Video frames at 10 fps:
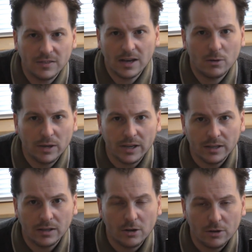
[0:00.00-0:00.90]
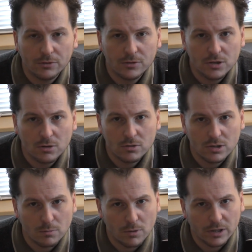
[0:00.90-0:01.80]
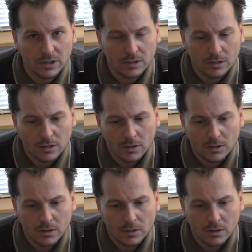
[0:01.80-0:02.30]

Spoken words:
that away enough, so somebody